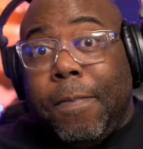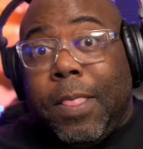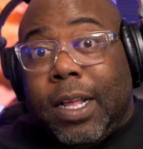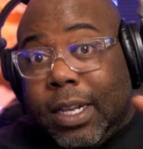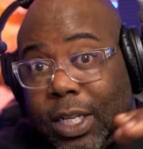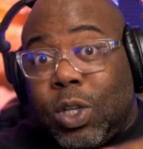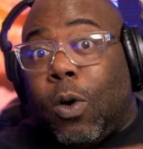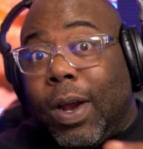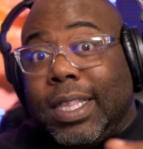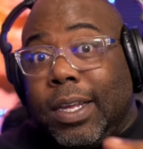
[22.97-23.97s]
Let's start
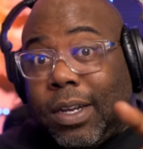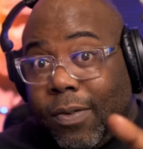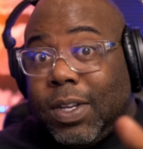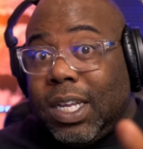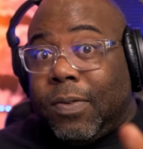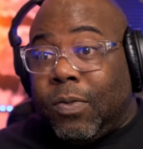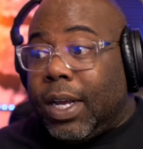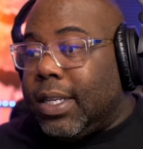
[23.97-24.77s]
right there. Give yourself a raise.